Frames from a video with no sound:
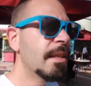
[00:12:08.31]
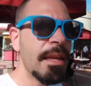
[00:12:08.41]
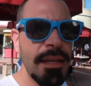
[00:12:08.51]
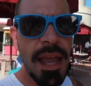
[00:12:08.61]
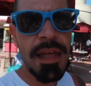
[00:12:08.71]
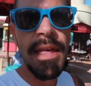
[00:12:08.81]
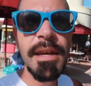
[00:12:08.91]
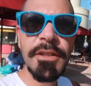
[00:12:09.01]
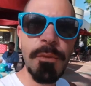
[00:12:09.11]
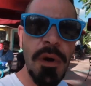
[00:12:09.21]
Then yeah, then
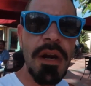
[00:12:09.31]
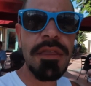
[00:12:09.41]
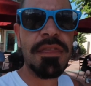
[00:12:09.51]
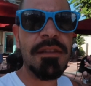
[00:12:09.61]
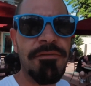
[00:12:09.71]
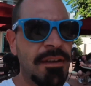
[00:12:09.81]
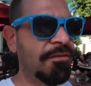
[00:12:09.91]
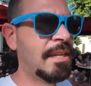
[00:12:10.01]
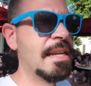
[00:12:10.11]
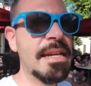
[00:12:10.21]
it's worth the
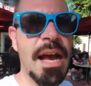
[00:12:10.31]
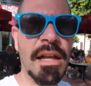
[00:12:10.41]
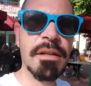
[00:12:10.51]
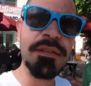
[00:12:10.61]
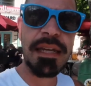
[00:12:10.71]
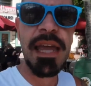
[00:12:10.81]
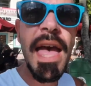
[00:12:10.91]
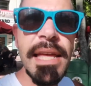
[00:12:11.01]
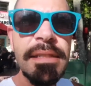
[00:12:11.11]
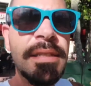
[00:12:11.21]
fifteen dollars, I
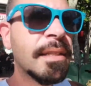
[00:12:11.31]
guess.